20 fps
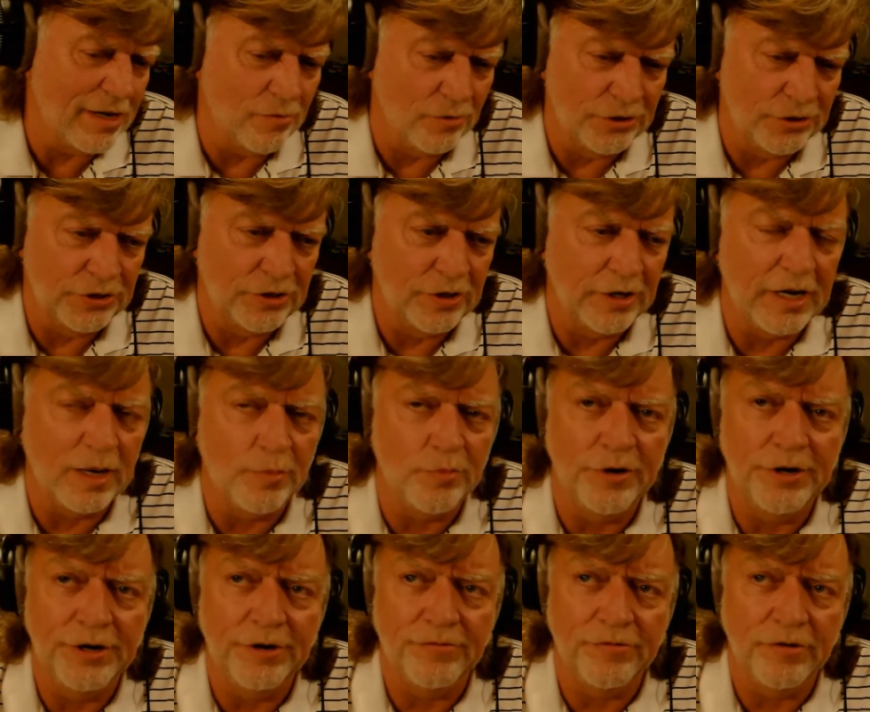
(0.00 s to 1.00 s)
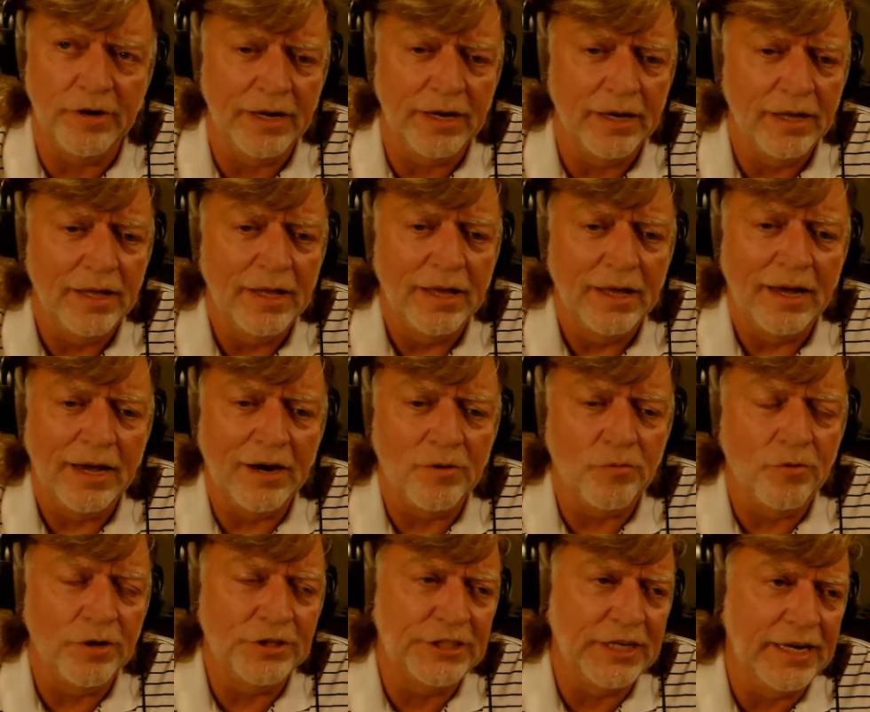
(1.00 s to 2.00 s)
just hook up when you're free. I don't
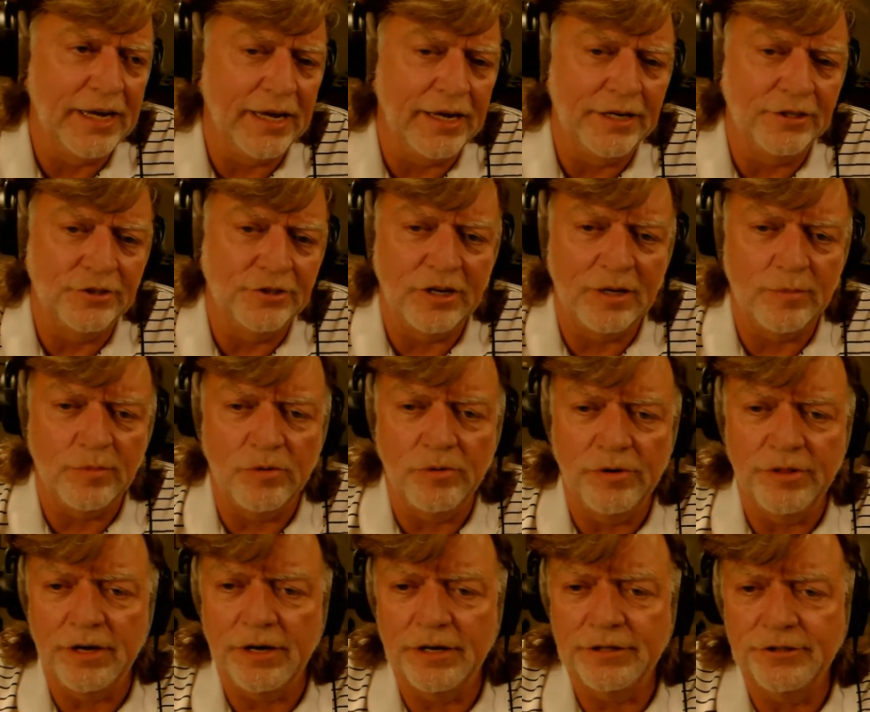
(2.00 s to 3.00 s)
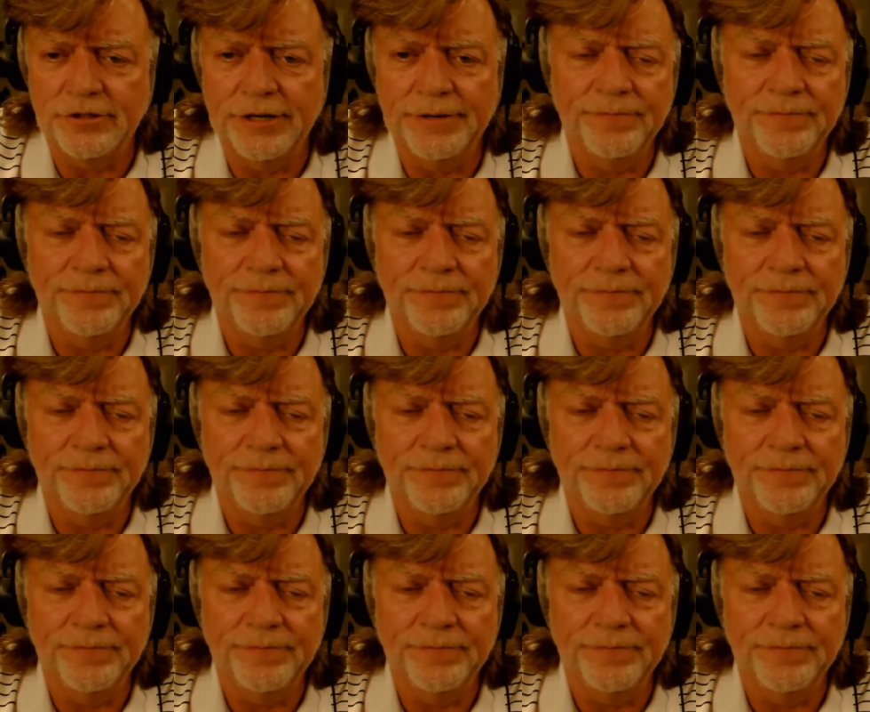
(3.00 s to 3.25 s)
want you to get you in trouble with Audrey.